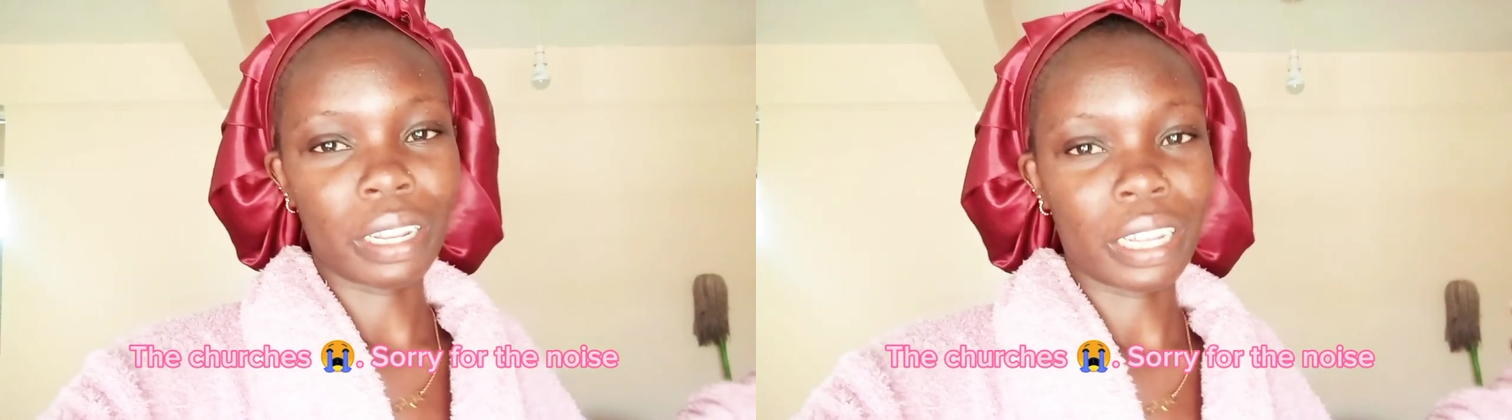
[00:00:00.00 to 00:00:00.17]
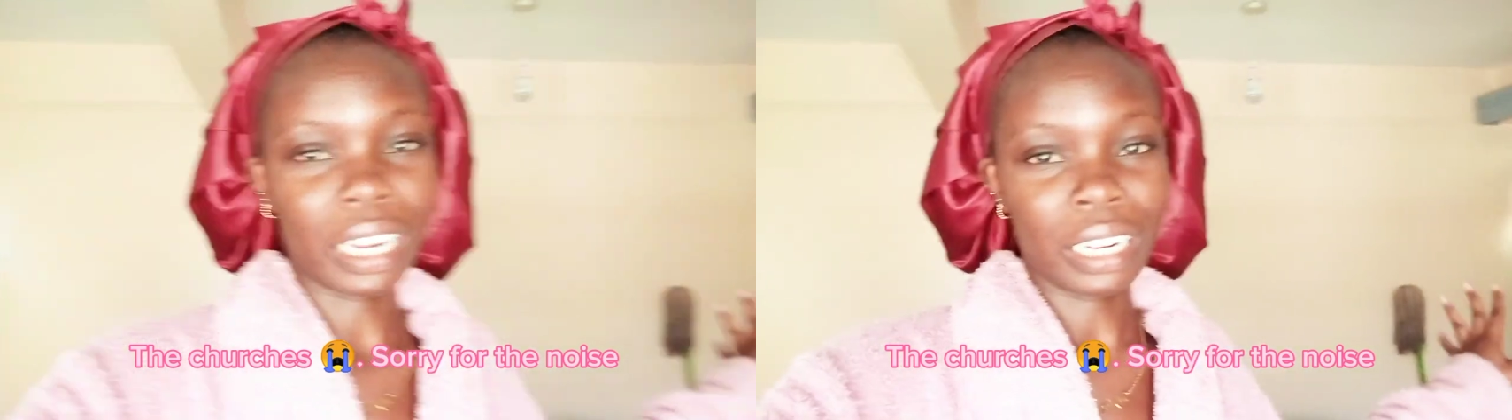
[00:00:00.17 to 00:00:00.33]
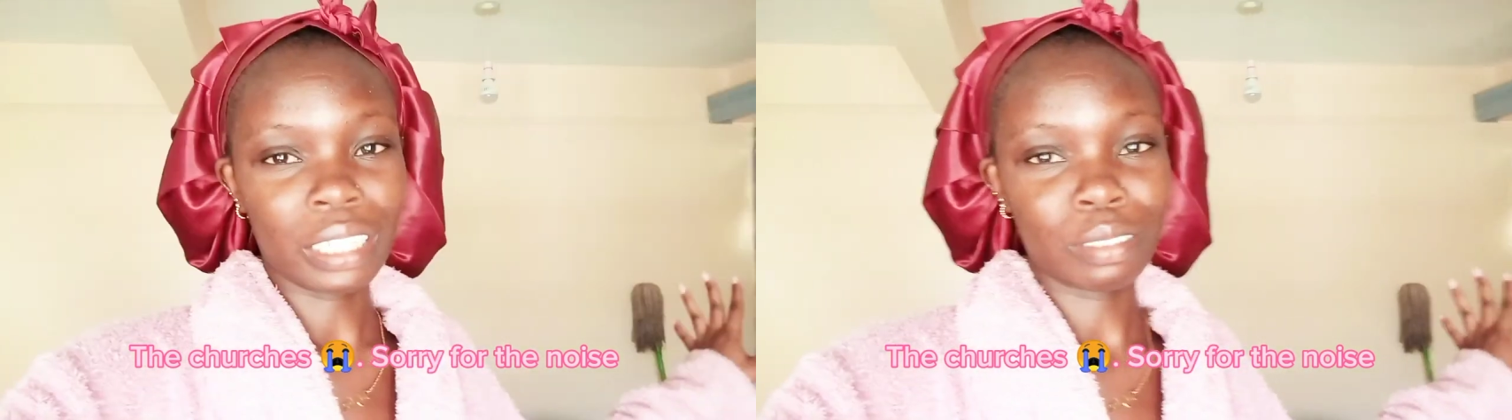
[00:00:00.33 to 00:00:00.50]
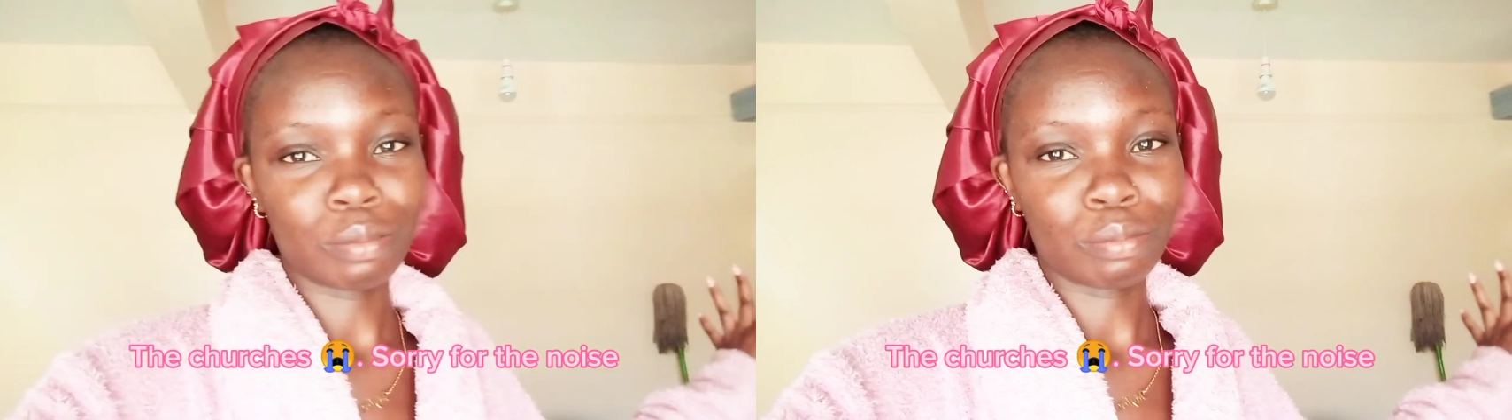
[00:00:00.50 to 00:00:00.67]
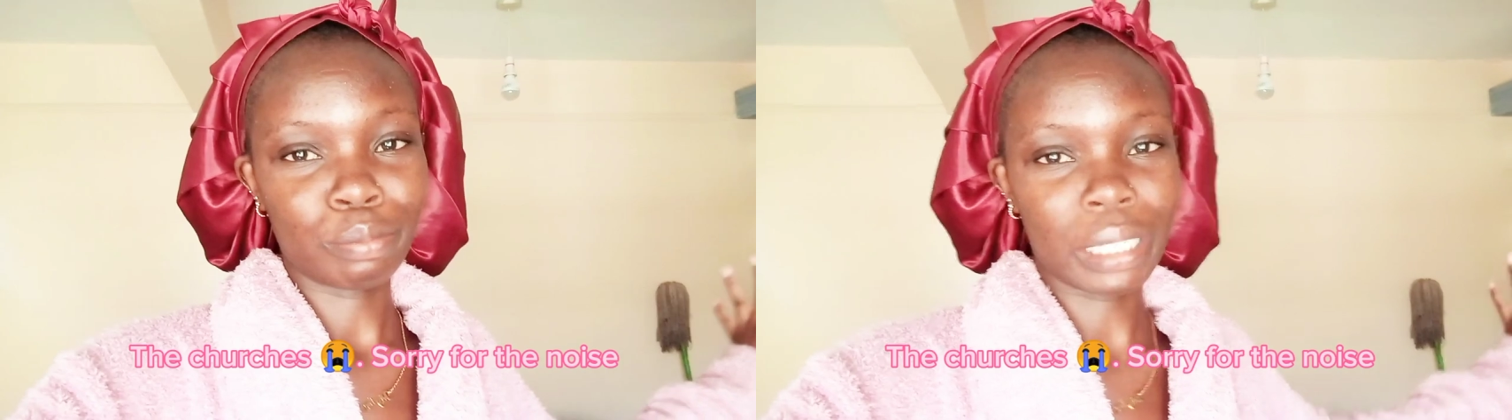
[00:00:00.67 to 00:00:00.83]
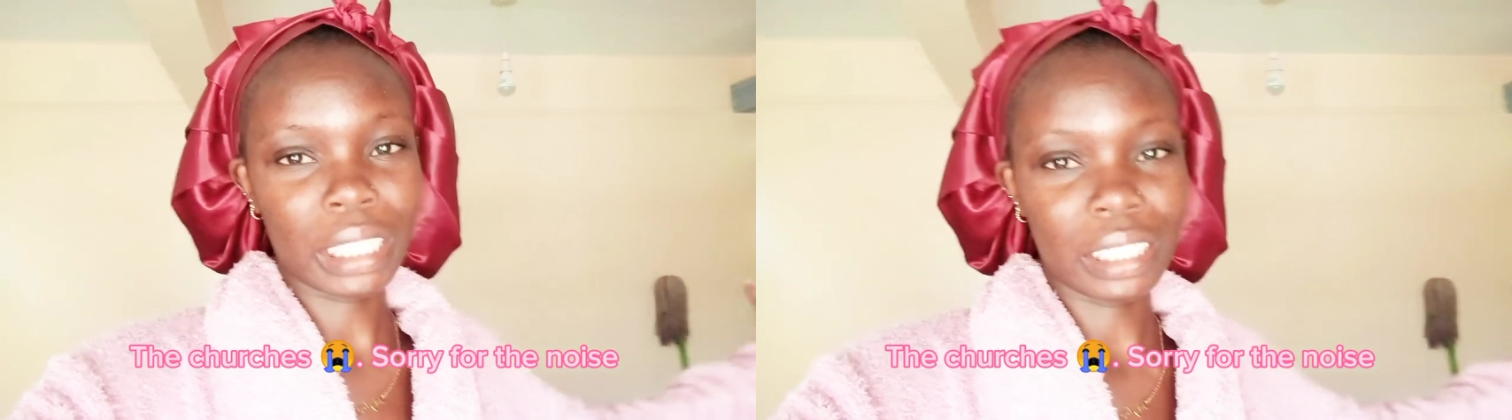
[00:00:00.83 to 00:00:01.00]
there,
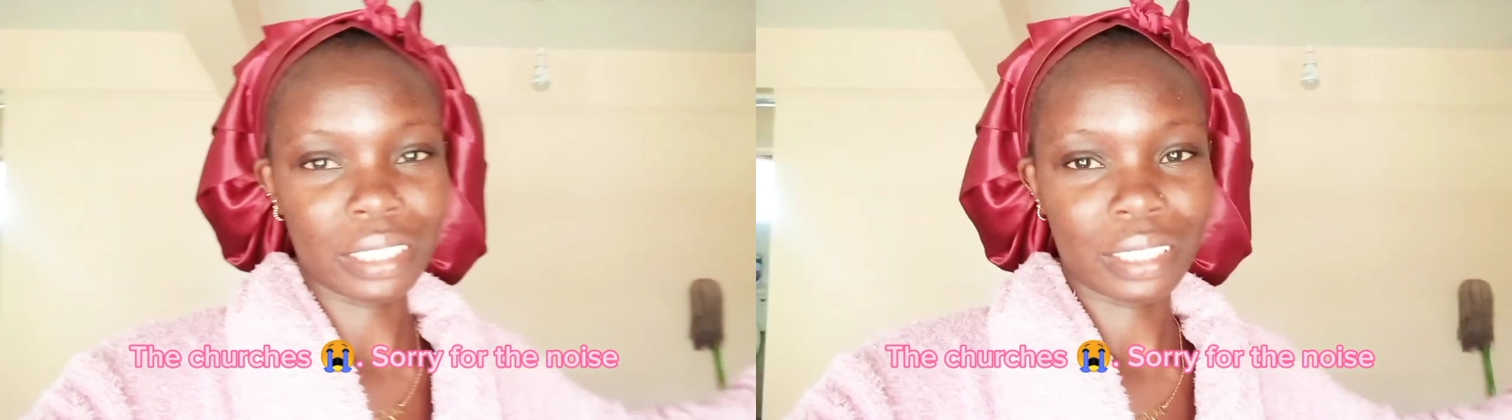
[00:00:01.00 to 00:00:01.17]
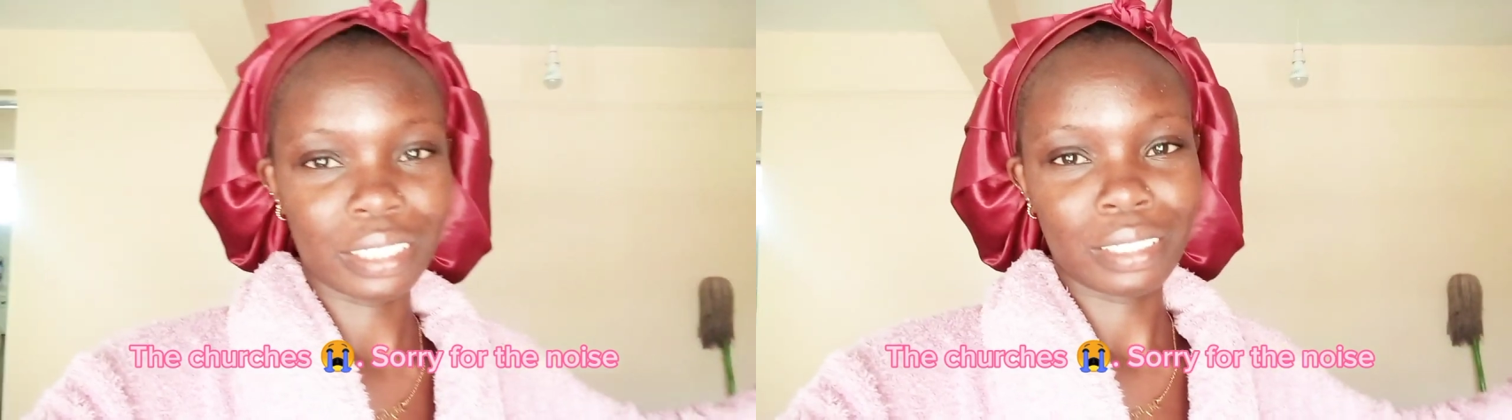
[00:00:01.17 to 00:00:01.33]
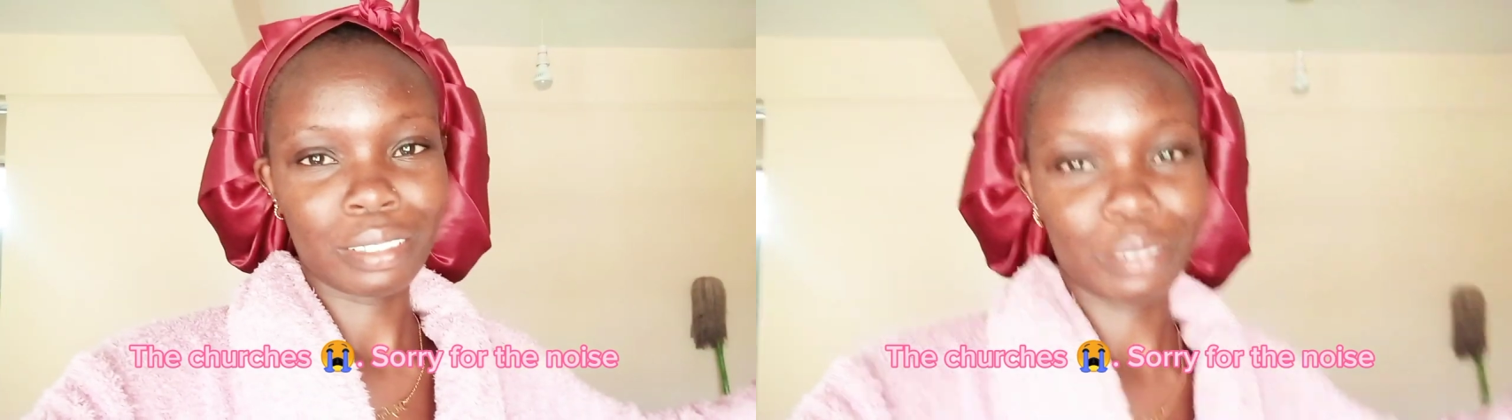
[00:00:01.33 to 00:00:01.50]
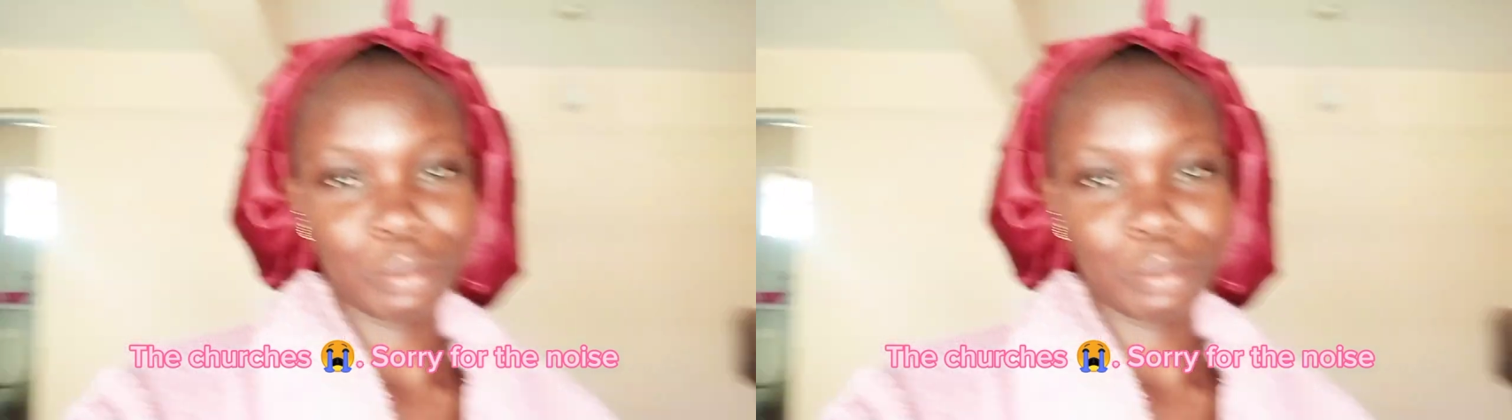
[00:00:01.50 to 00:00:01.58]
please.